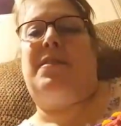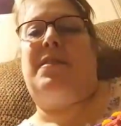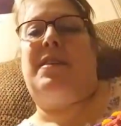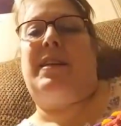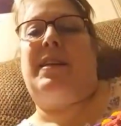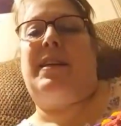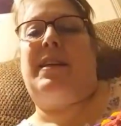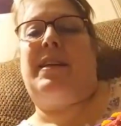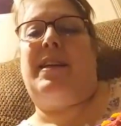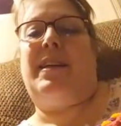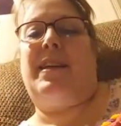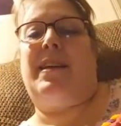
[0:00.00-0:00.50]
I
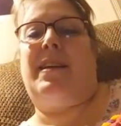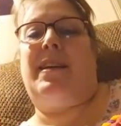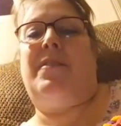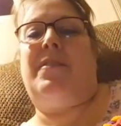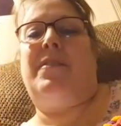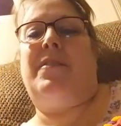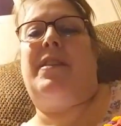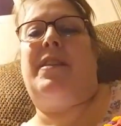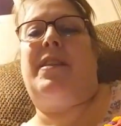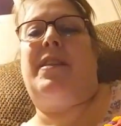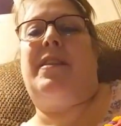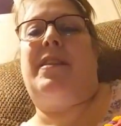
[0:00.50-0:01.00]
can't give
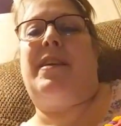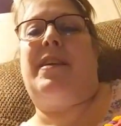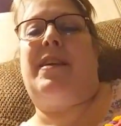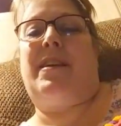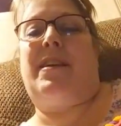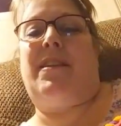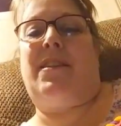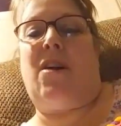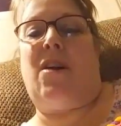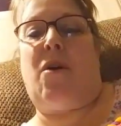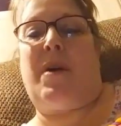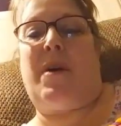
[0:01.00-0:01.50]
you the thing.
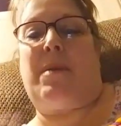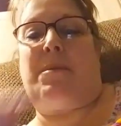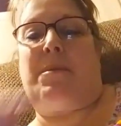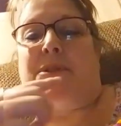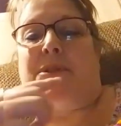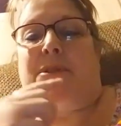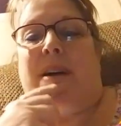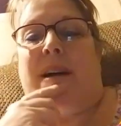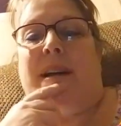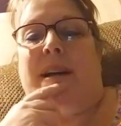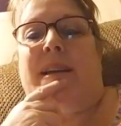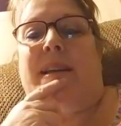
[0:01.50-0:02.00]
Chloe, I'm
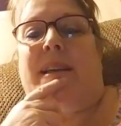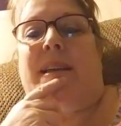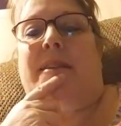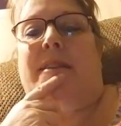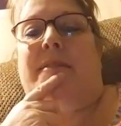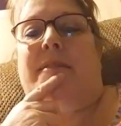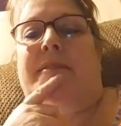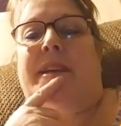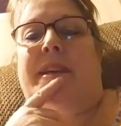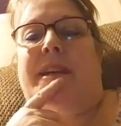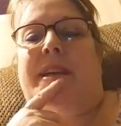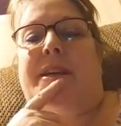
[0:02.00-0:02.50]
trying to
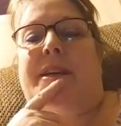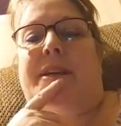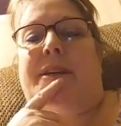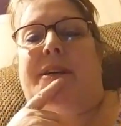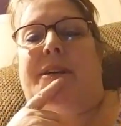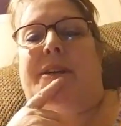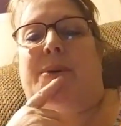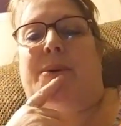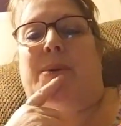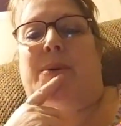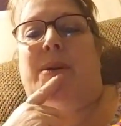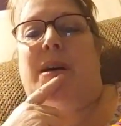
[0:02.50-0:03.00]
give
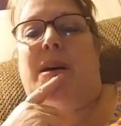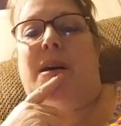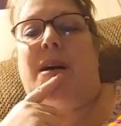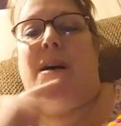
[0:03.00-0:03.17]
you